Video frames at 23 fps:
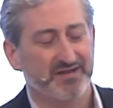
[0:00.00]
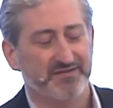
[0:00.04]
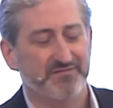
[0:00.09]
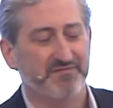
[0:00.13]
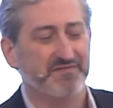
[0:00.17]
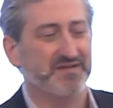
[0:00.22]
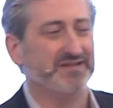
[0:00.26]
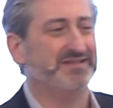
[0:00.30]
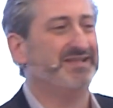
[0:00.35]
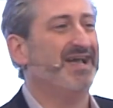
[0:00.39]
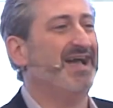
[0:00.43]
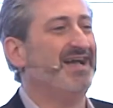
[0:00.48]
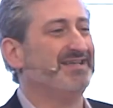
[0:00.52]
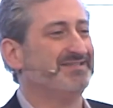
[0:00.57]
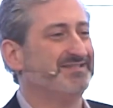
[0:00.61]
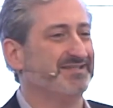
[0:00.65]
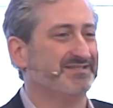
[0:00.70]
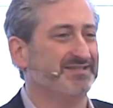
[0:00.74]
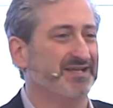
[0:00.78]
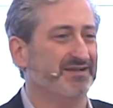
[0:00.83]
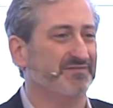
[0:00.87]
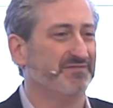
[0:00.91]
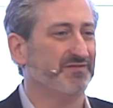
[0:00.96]

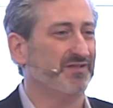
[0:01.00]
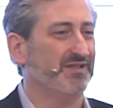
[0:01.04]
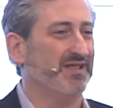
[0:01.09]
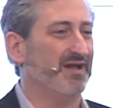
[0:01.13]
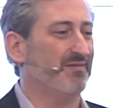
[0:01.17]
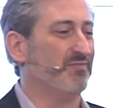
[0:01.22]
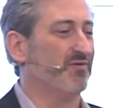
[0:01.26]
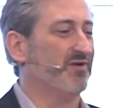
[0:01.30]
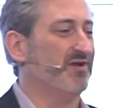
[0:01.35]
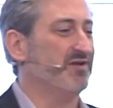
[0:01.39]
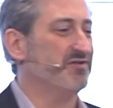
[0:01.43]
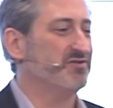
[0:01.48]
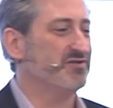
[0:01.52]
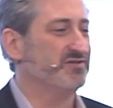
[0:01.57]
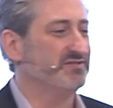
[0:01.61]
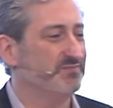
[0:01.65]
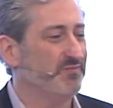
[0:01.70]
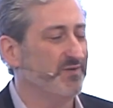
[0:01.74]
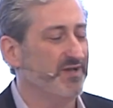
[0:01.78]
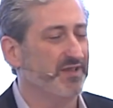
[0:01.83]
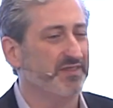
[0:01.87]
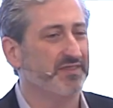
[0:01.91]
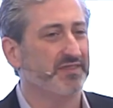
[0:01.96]
fantastic set of
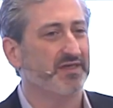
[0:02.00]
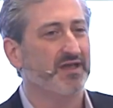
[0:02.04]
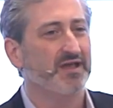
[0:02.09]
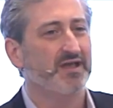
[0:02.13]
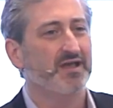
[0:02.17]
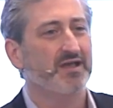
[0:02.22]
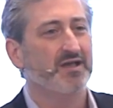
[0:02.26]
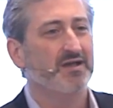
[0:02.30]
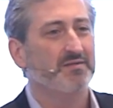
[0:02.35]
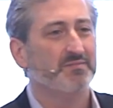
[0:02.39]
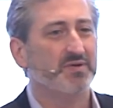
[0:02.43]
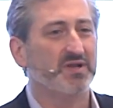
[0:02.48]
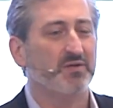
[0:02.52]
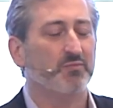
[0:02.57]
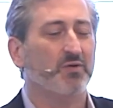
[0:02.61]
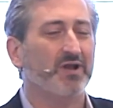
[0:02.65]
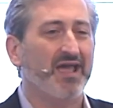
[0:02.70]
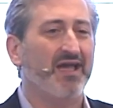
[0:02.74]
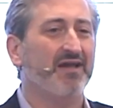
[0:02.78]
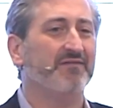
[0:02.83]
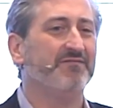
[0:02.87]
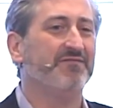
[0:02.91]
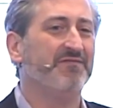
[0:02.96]
collaborations with. But what
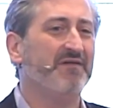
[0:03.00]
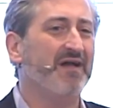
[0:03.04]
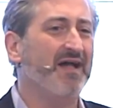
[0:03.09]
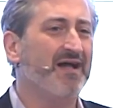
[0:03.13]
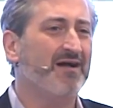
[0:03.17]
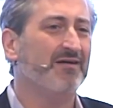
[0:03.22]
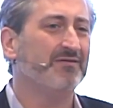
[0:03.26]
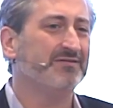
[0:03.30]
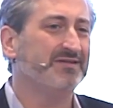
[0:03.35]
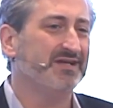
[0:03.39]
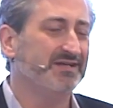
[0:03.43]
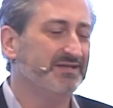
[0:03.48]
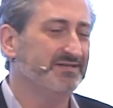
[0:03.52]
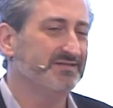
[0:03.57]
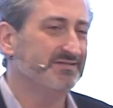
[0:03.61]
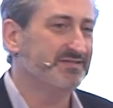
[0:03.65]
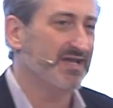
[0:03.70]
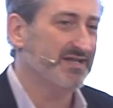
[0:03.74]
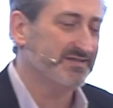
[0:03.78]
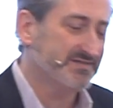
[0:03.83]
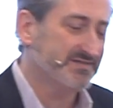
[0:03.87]
I have found is, and